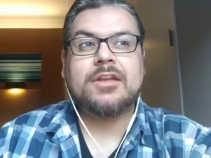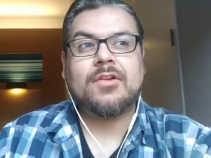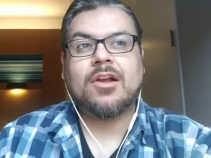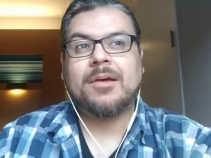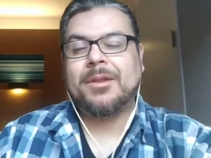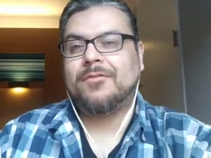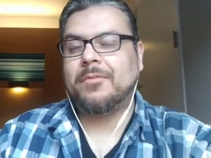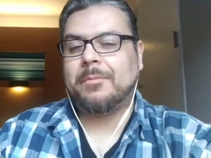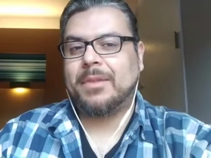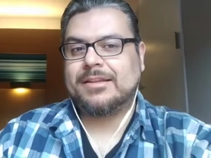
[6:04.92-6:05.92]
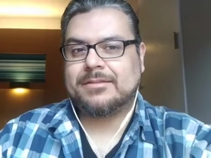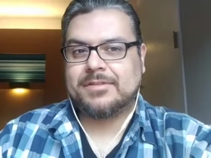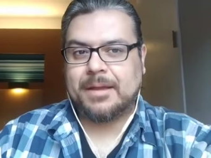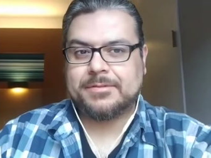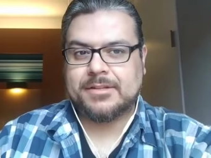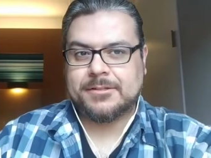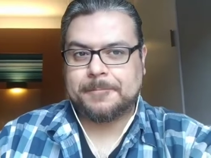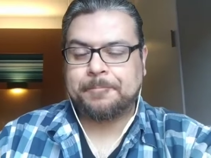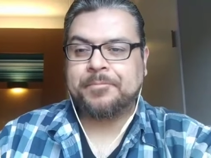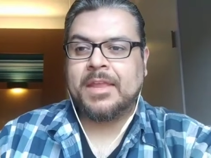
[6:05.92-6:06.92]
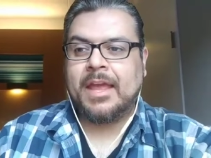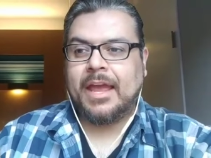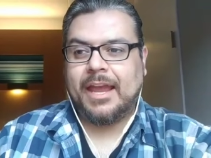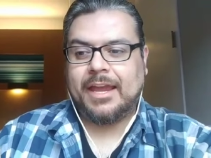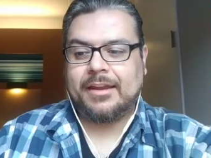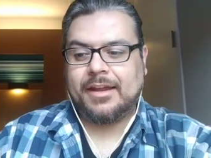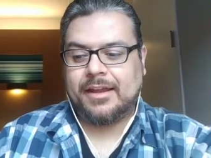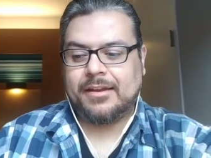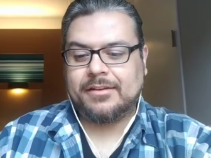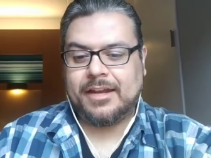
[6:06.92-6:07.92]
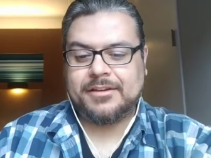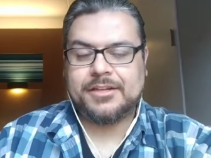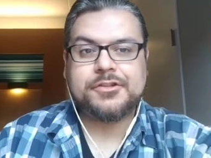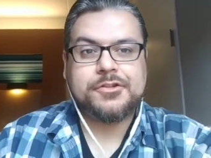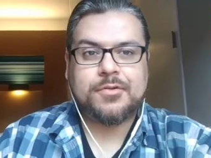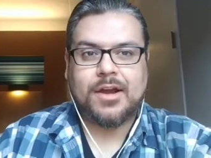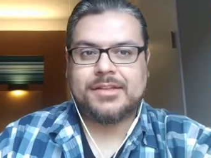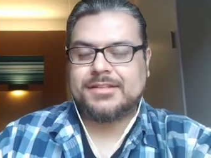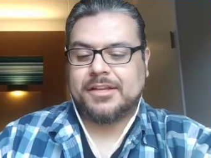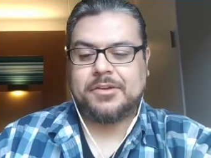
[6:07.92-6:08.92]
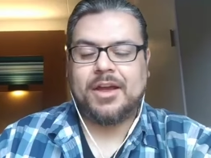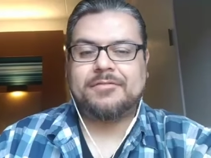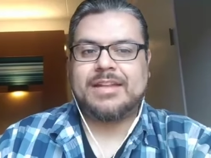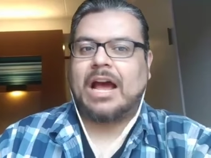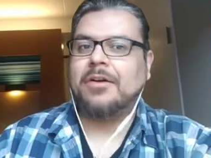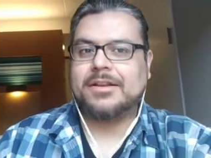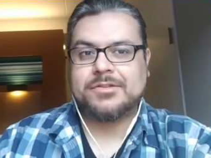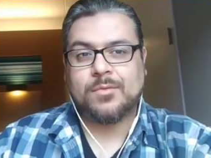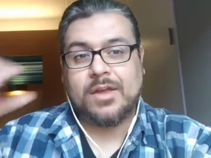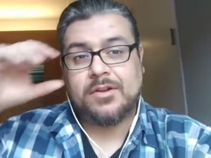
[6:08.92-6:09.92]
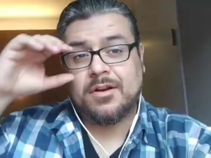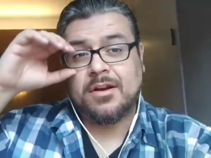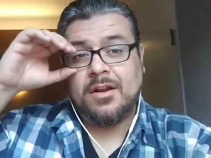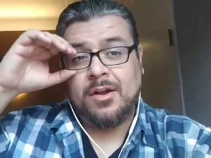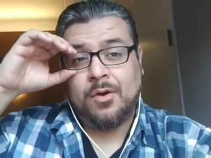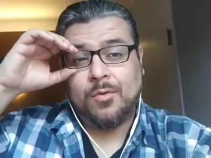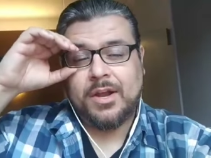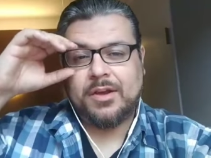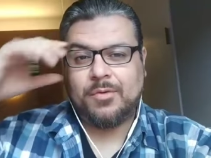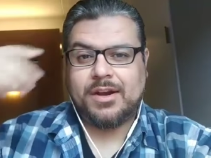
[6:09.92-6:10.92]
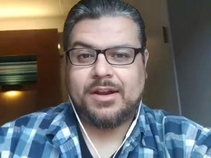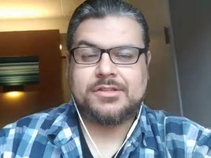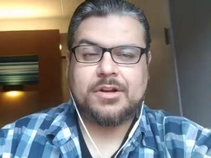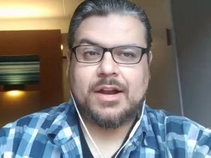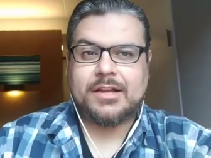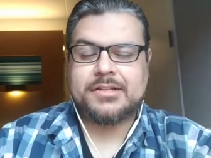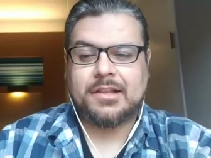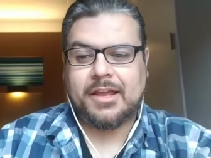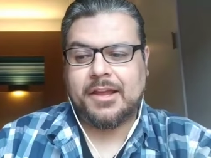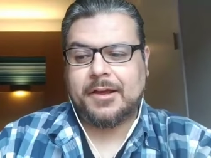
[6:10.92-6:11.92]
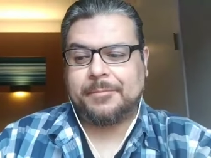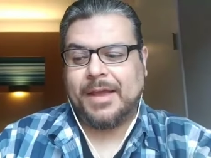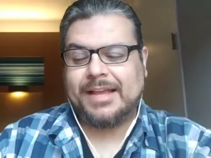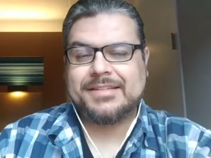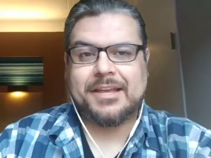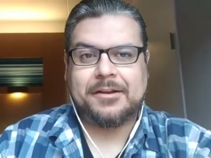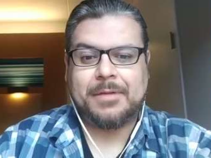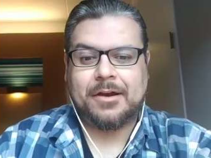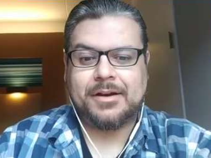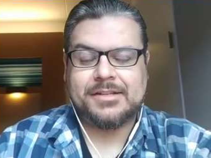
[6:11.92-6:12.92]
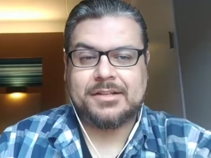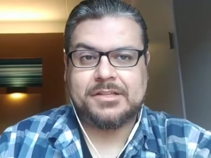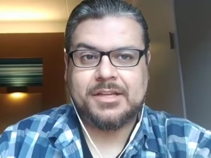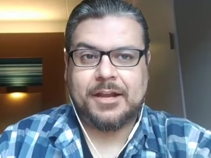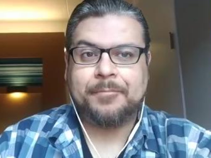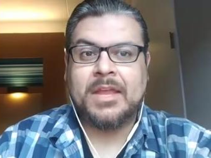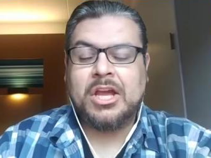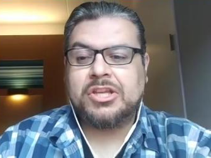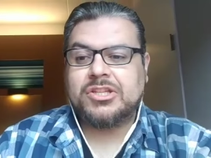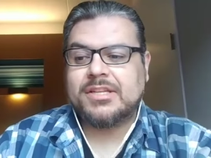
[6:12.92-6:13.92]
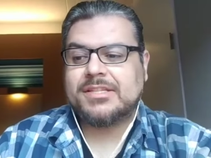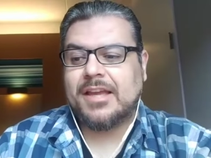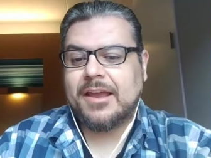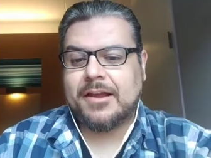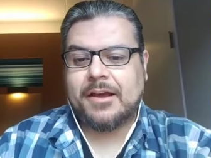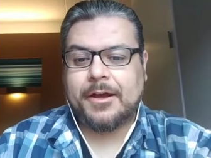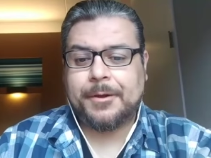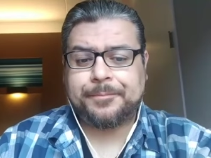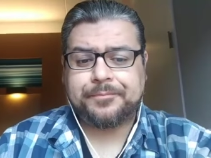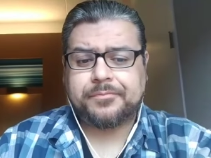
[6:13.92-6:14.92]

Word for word: if you're coming from a place of skepticism and, and, and distrust, and you have doubt as to whether what, what it is you're actually um, asking about is legit. Just like... Uh,